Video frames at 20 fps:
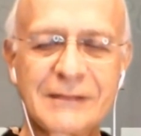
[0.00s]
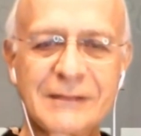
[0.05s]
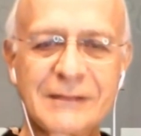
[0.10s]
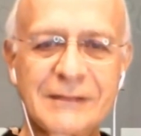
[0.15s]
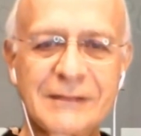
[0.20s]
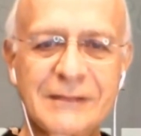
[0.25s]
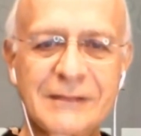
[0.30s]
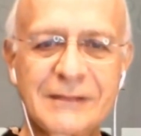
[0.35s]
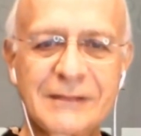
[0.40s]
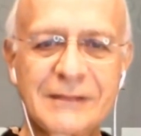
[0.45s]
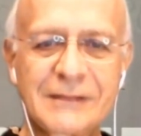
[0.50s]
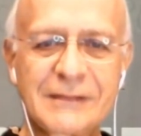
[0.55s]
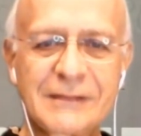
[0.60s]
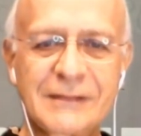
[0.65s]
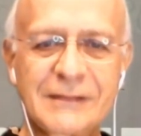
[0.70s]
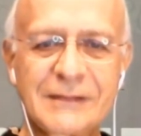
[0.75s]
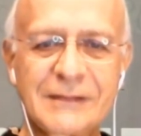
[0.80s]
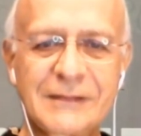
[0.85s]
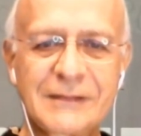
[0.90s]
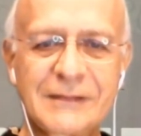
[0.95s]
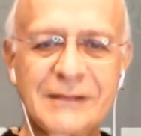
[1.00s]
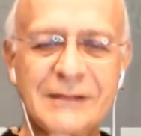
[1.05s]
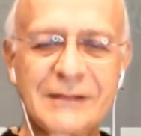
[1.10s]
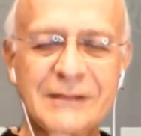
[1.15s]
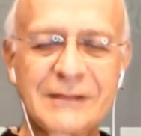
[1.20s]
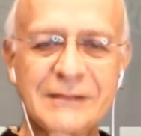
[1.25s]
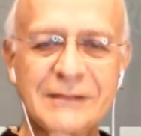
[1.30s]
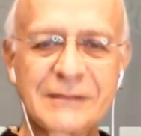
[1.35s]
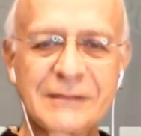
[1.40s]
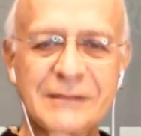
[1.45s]

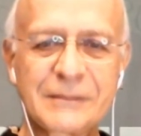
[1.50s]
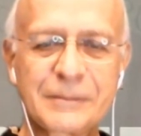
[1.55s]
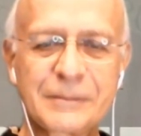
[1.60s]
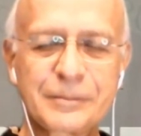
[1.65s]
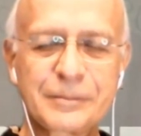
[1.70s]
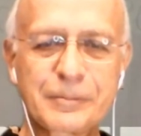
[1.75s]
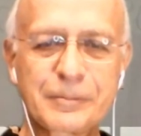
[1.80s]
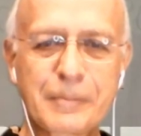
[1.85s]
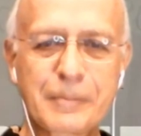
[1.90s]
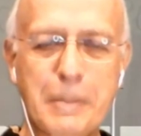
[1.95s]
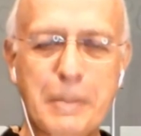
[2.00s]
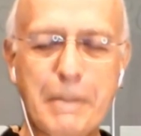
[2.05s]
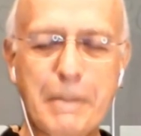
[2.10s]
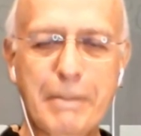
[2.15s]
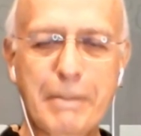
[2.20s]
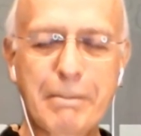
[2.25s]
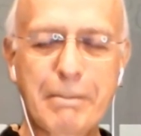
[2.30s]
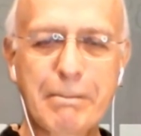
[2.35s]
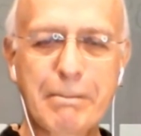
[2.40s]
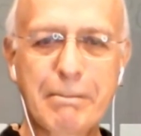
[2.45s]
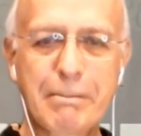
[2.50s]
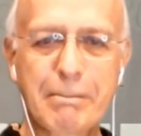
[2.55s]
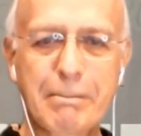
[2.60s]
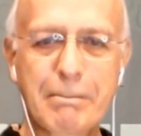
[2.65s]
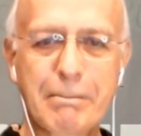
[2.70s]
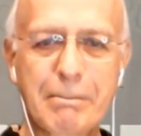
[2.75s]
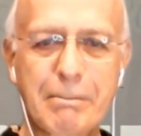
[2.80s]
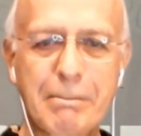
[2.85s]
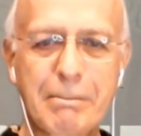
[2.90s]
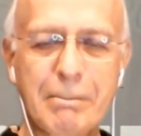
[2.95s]

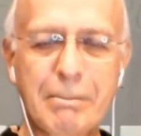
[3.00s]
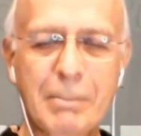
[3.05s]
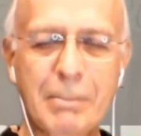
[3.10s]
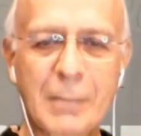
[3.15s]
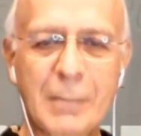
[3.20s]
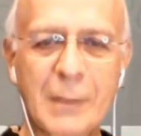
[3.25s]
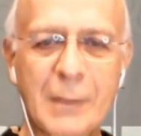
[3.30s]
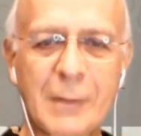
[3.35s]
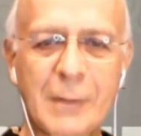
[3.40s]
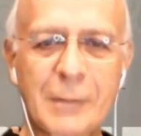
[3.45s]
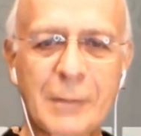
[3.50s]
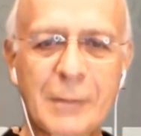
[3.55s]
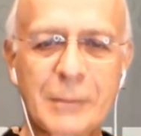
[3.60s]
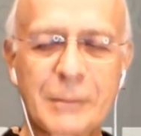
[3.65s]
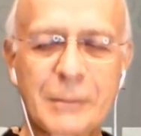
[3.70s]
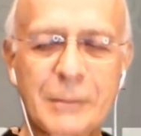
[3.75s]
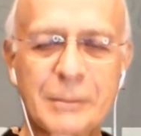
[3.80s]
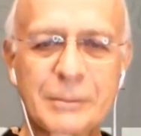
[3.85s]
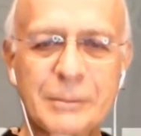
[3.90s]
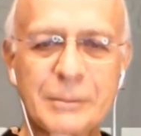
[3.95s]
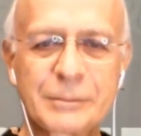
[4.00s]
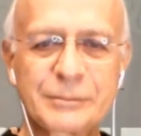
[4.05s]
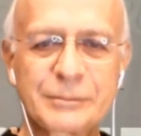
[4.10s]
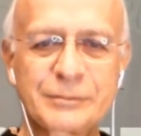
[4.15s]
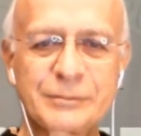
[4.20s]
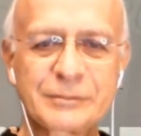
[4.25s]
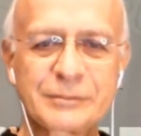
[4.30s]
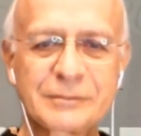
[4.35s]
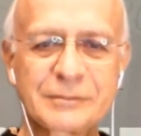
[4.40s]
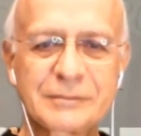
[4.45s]

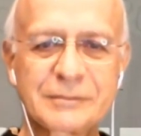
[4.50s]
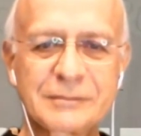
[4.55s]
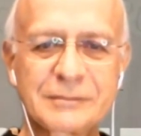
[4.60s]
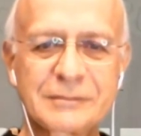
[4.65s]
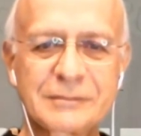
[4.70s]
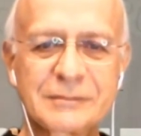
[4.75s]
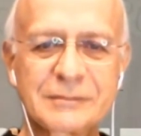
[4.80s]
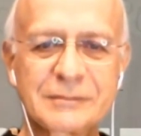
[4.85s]
The person shown says nothing.